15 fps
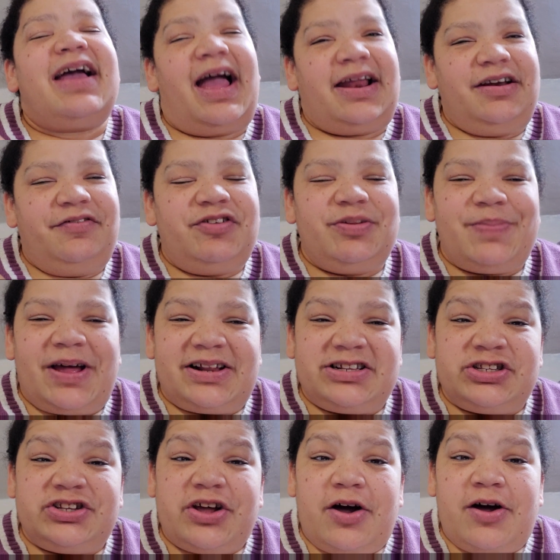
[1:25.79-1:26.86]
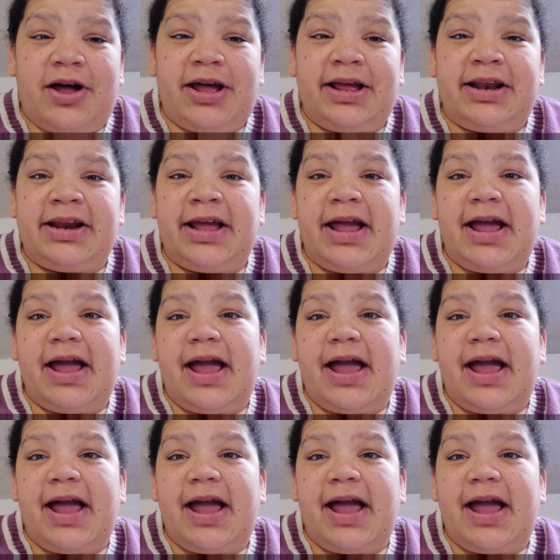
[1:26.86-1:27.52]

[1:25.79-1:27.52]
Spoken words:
kind of depends on